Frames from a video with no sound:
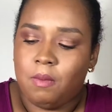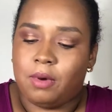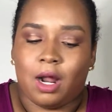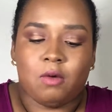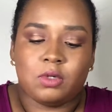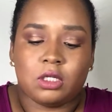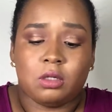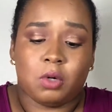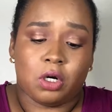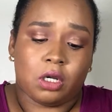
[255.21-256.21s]
But I was in the
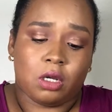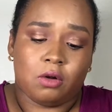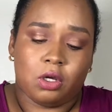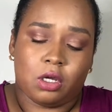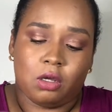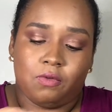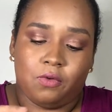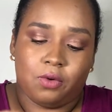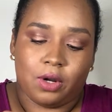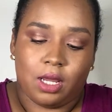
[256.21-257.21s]
market looking
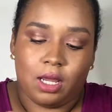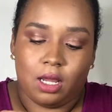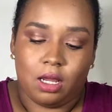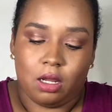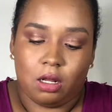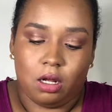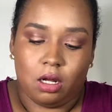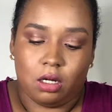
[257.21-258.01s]
for a